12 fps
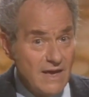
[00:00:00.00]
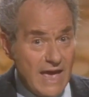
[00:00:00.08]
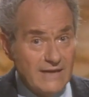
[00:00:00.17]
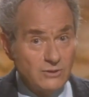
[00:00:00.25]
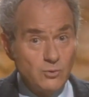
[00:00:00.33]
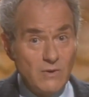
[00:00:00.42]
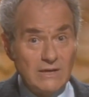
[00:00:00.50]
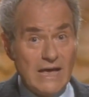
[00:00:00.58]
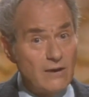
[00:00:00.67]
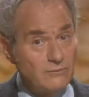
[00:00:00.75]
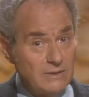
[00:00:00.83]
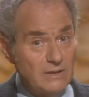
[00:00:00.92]
and to
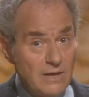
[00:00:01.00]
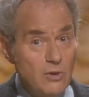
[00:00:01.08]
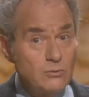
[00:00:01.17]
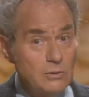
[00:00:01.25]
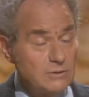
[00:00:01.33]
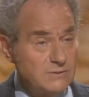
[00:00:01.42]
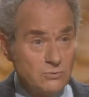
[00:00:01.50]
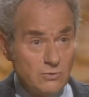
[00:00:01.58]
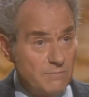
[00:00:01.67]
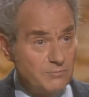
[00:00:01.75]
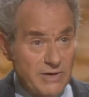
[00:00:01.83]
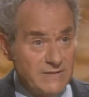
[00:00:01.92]
allow the locals
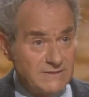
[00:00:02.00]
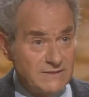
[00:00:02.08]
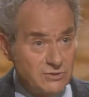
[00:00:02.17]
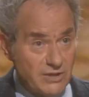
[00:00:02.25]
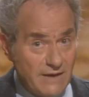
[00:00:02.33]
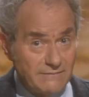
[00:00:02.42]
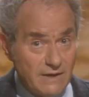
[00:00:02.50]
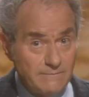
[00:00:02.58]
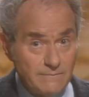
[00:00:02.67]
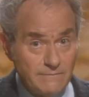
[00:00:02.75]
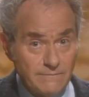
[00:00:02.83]
to oppress each other.